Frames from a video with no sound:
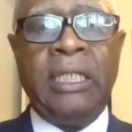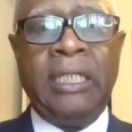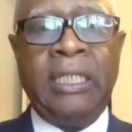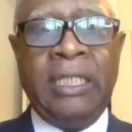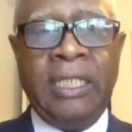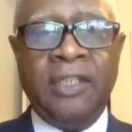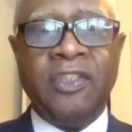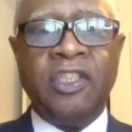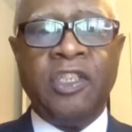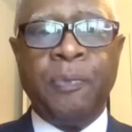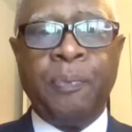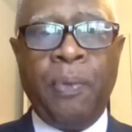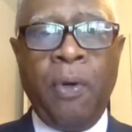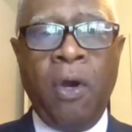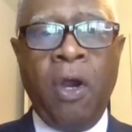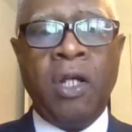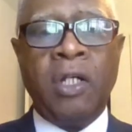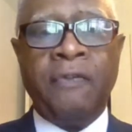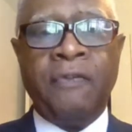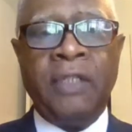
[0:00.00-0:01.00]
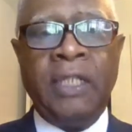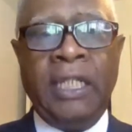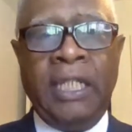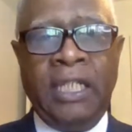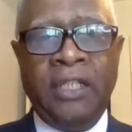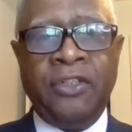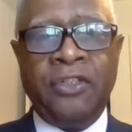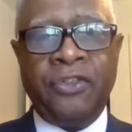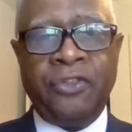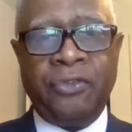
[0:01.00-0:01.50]
this is part of the
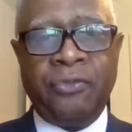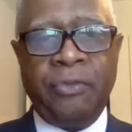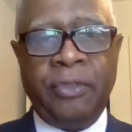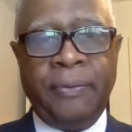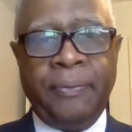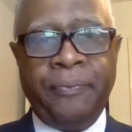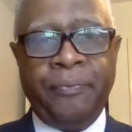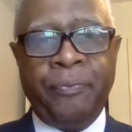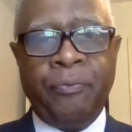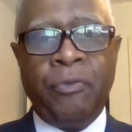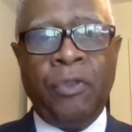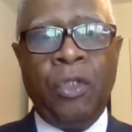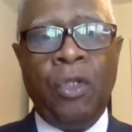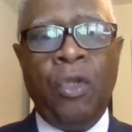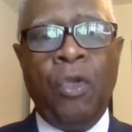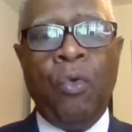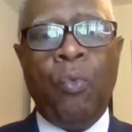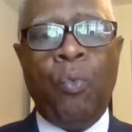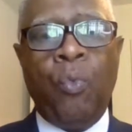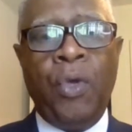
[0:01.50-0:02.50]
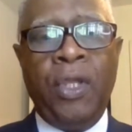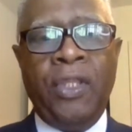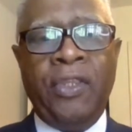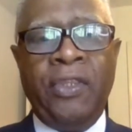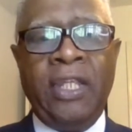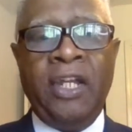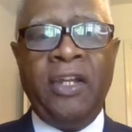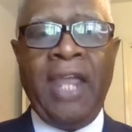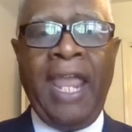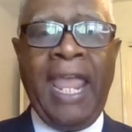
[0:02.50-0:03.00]
industry. When
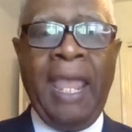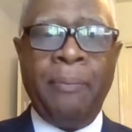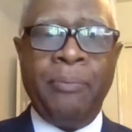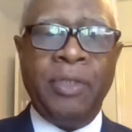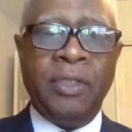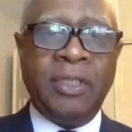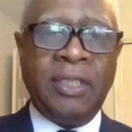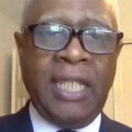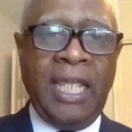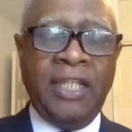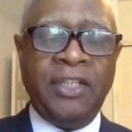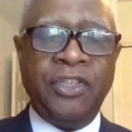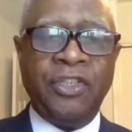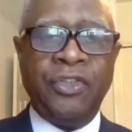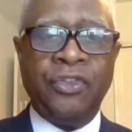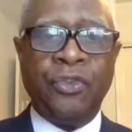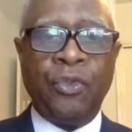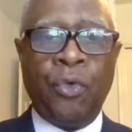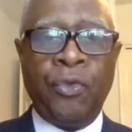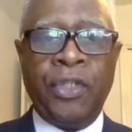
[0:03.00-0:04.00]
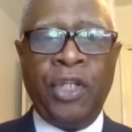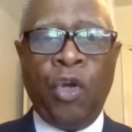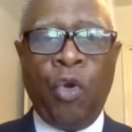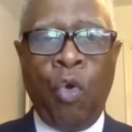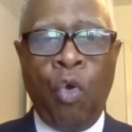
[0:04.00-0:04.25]
there are amputations or there are